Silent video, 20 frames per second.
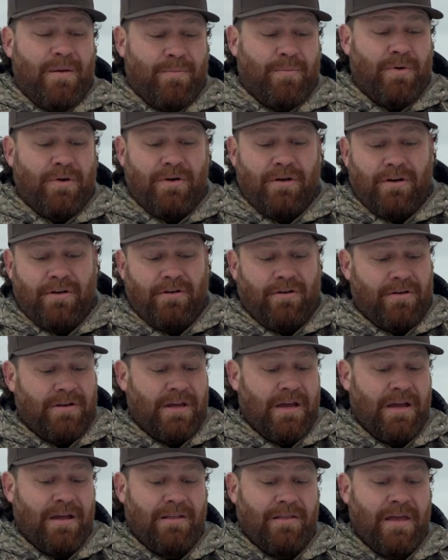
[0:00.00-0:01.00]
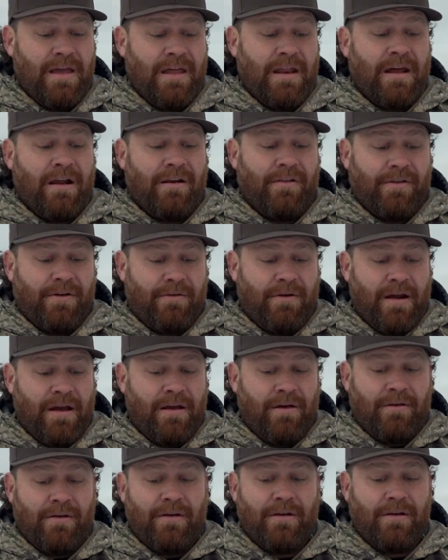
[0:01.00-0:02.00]
put it on your tent, lay it out on the
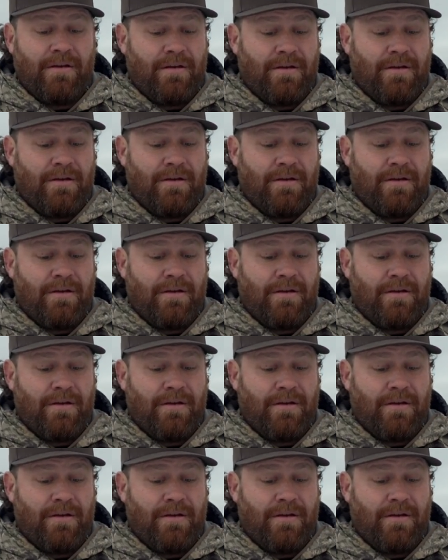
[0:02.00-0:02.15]
ground.